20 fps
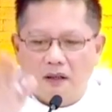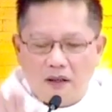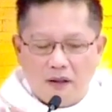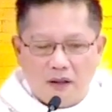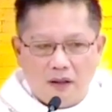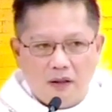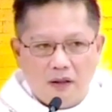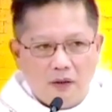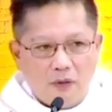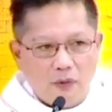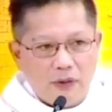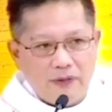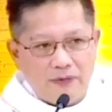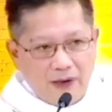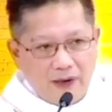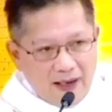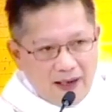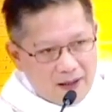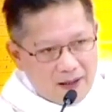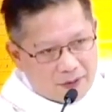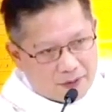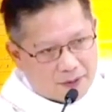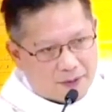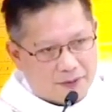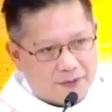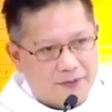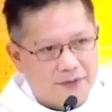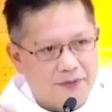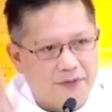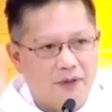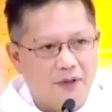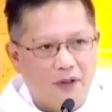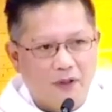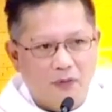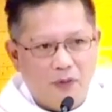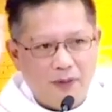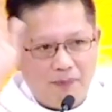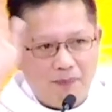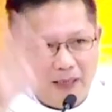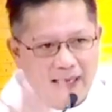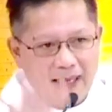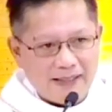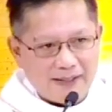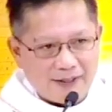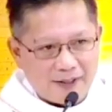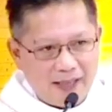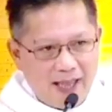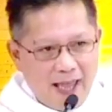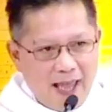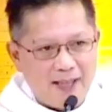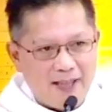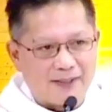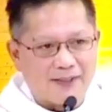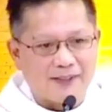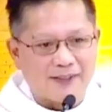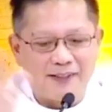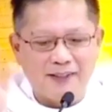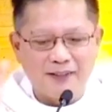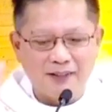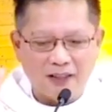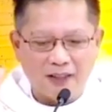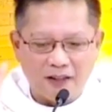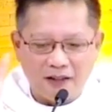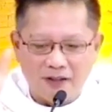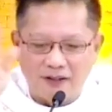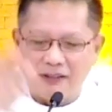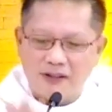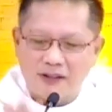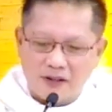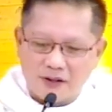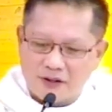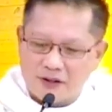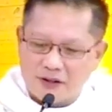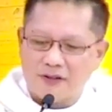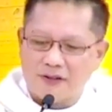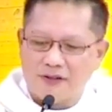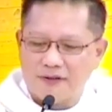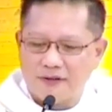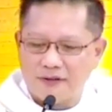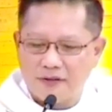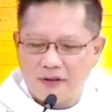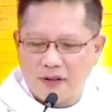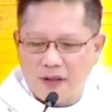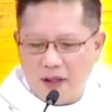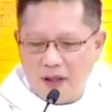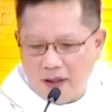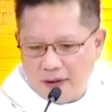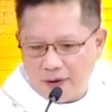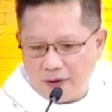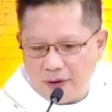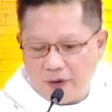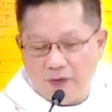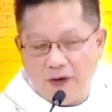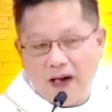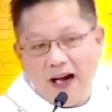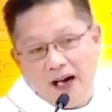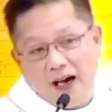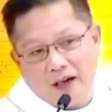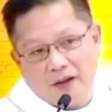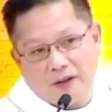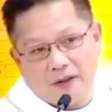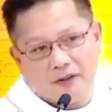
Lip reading: We vow. We place our hands in the constitution to vow.